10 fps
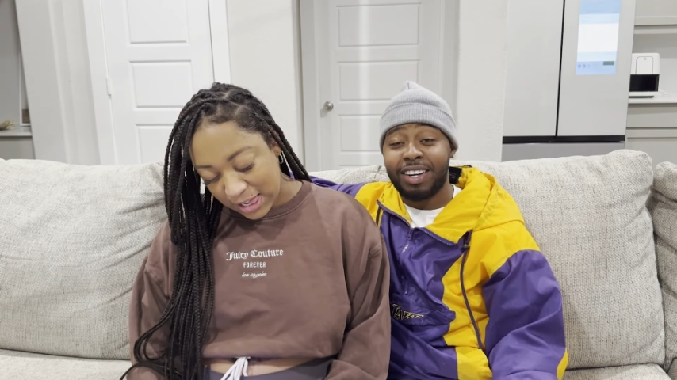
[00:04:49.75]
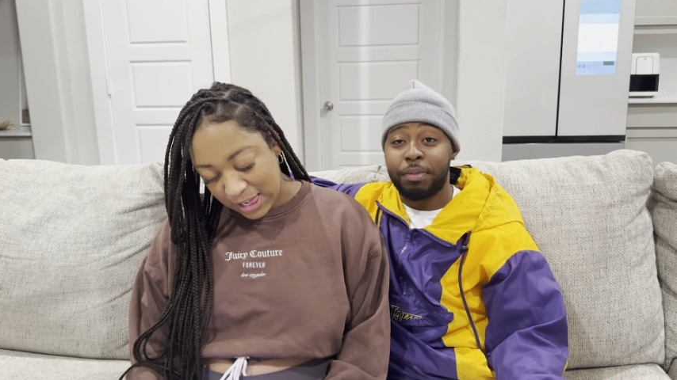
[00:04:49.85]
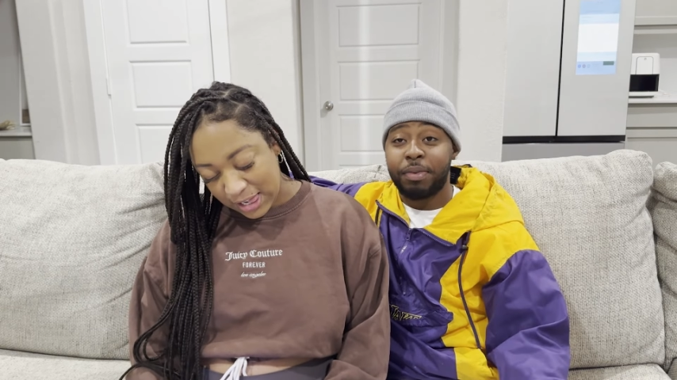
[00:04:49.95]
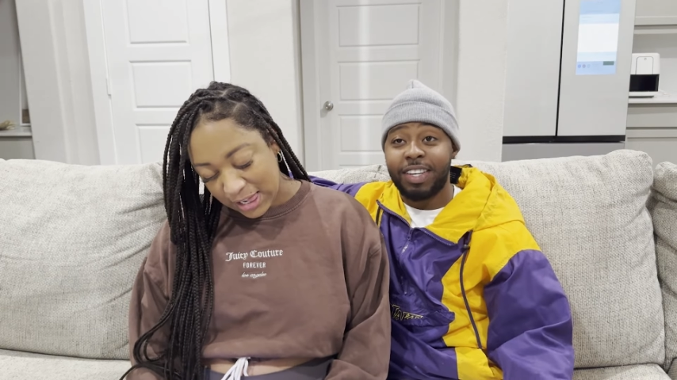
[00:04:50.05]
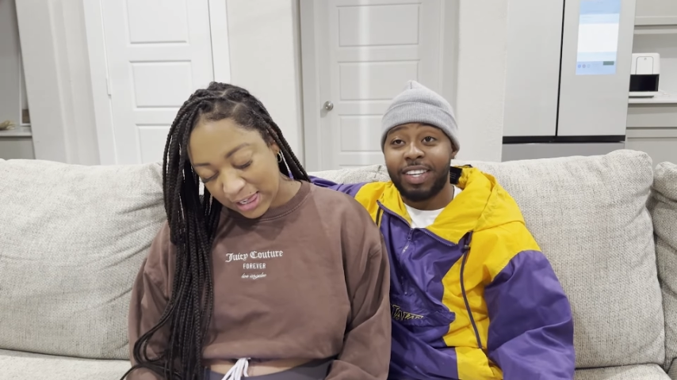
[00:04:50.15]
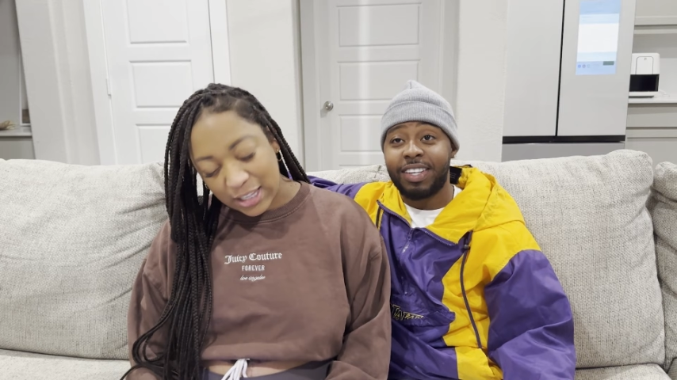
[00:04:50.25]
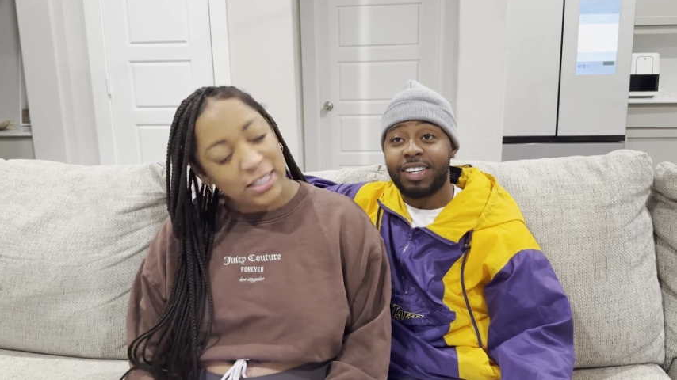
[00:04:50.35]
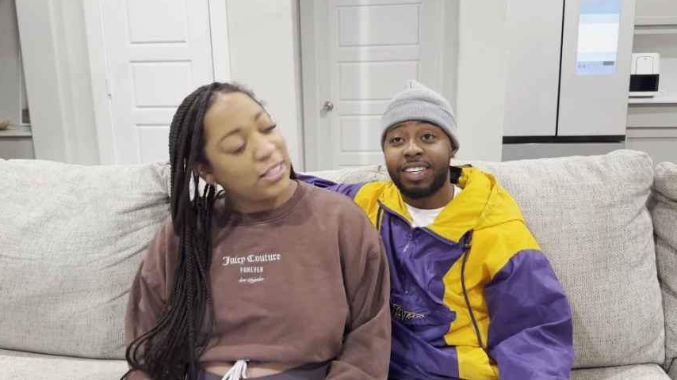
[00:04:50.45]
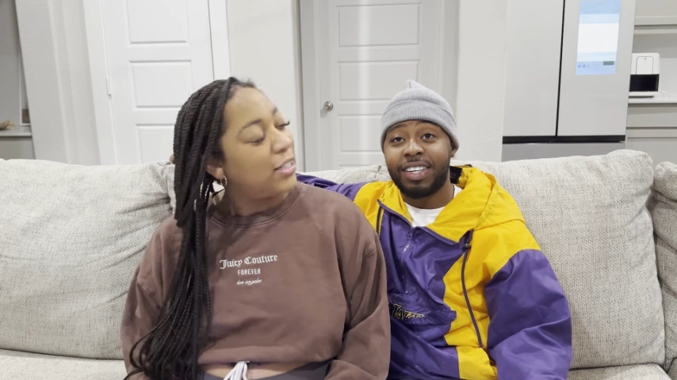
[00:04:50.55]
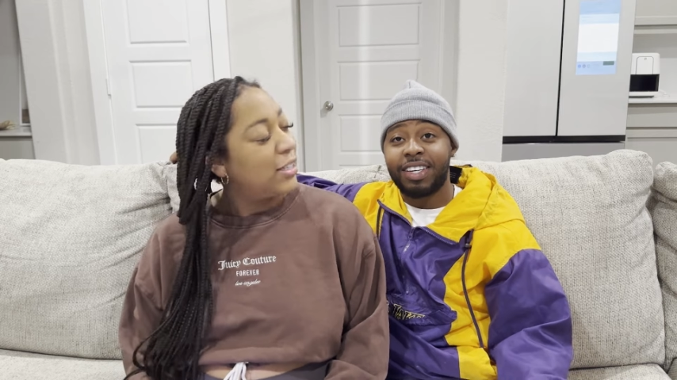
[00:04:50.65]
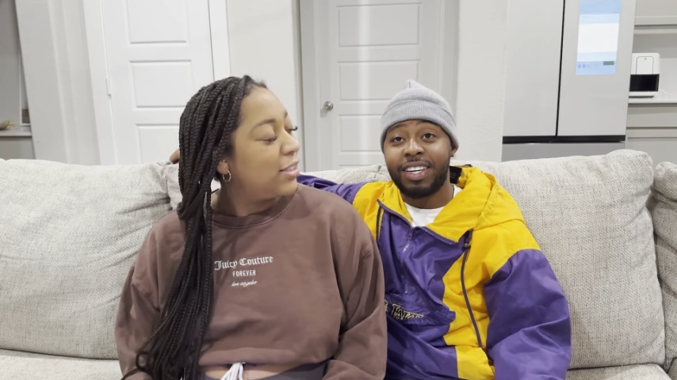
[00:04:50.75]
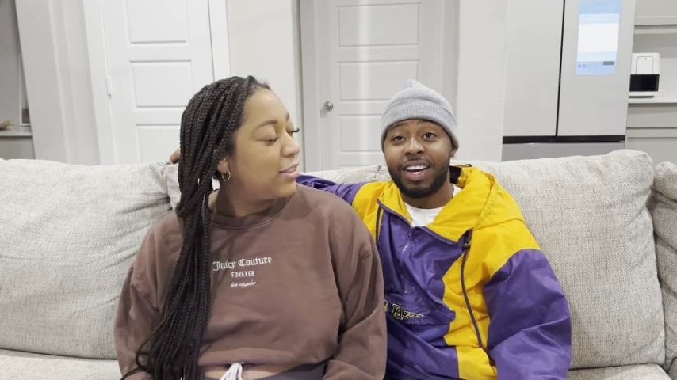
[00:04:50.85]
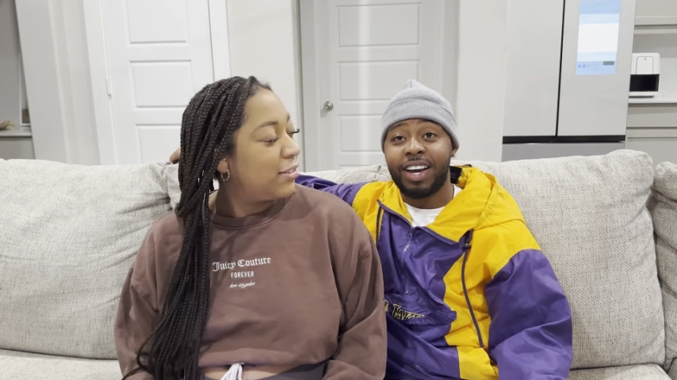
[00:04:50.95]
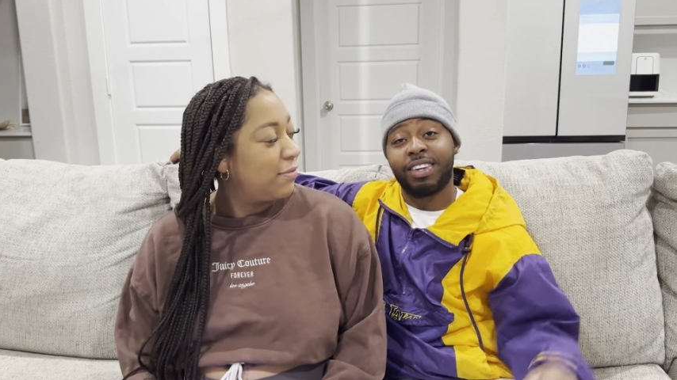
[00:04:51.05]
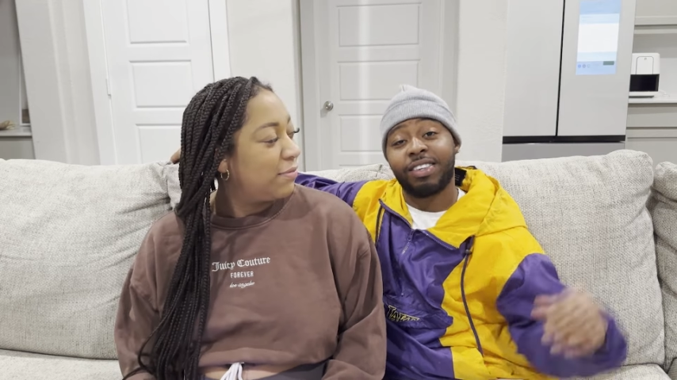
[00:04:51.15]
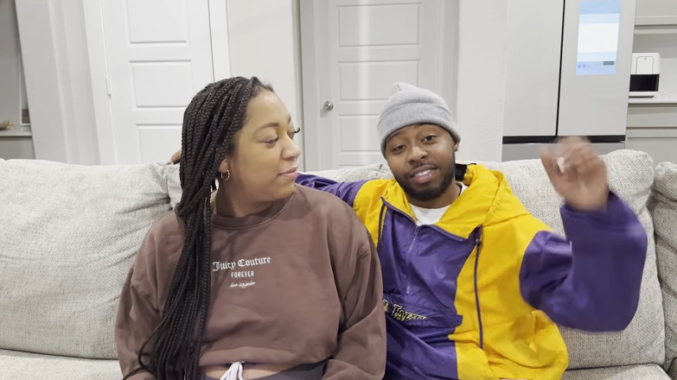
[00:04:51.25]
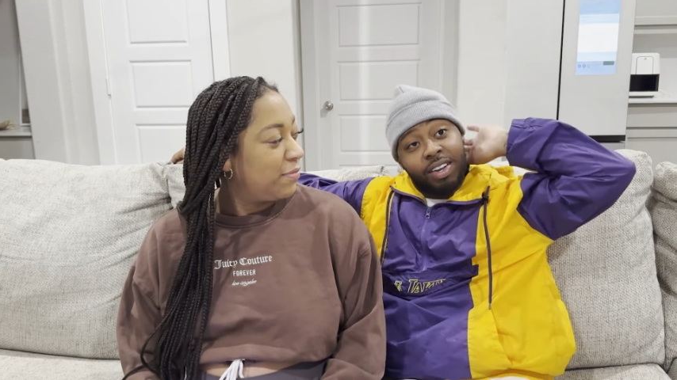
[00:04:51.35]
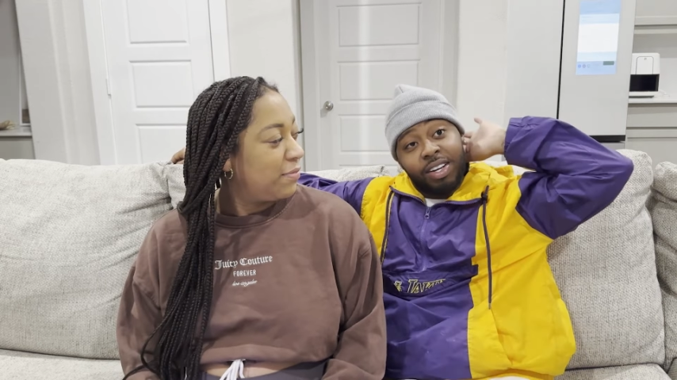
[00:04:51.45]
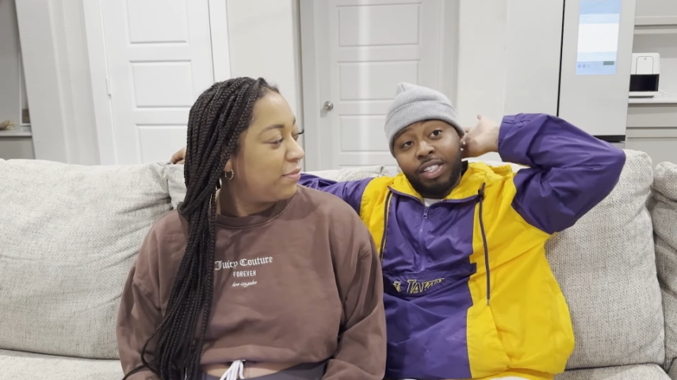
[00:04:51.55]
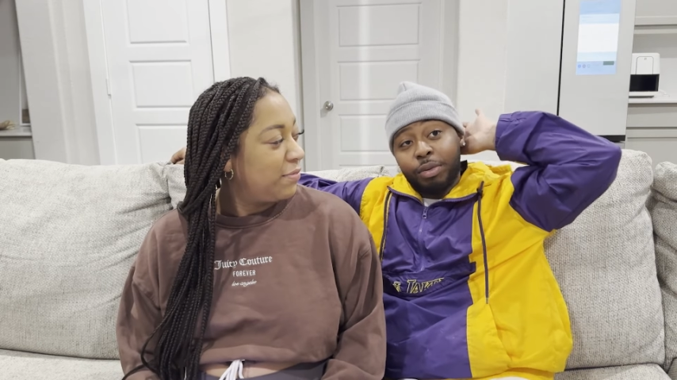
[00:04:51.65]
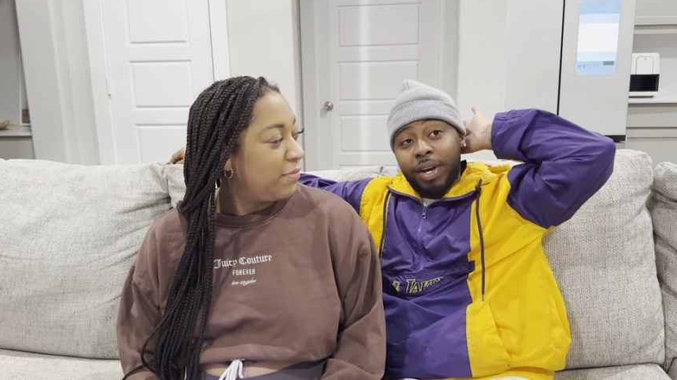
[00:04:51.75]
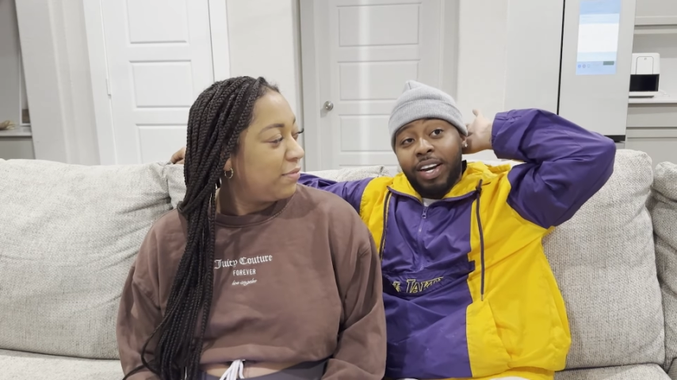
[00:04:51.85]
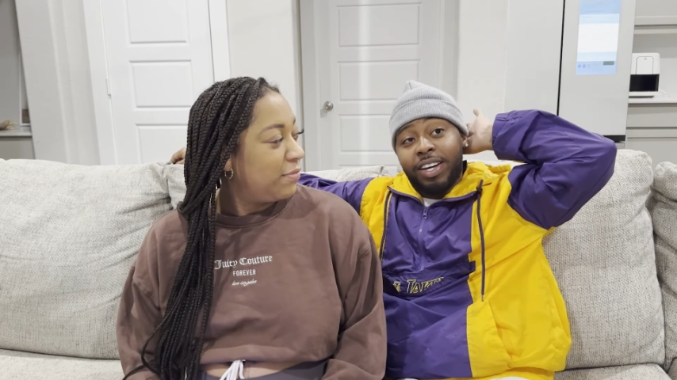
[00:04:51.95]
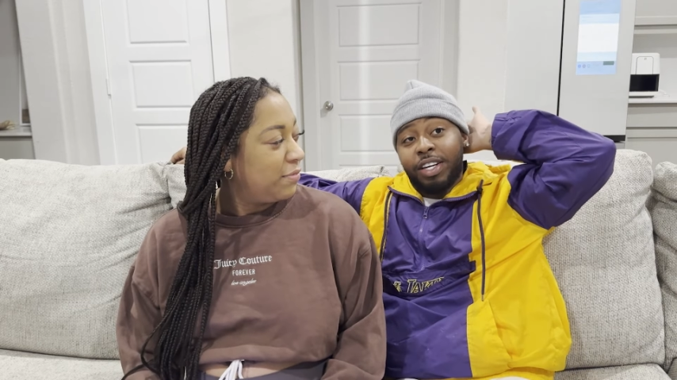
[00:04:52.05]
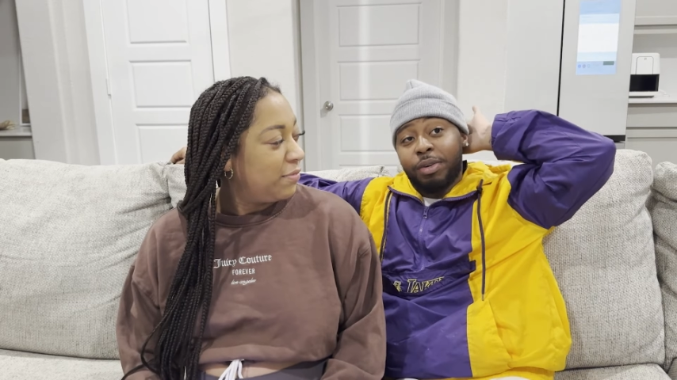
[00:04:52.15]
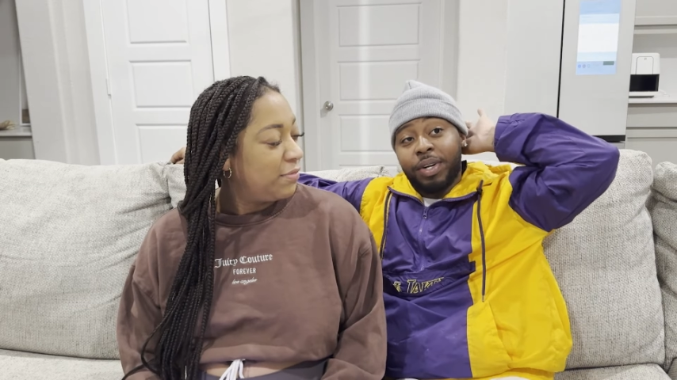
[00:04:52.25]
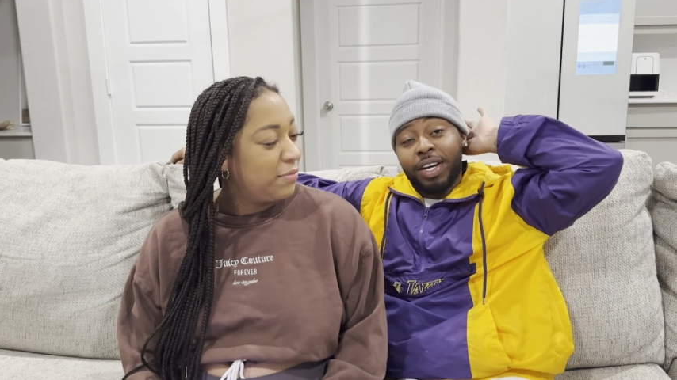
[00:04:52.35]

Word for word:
Speaker 1: I mean, it's about him, it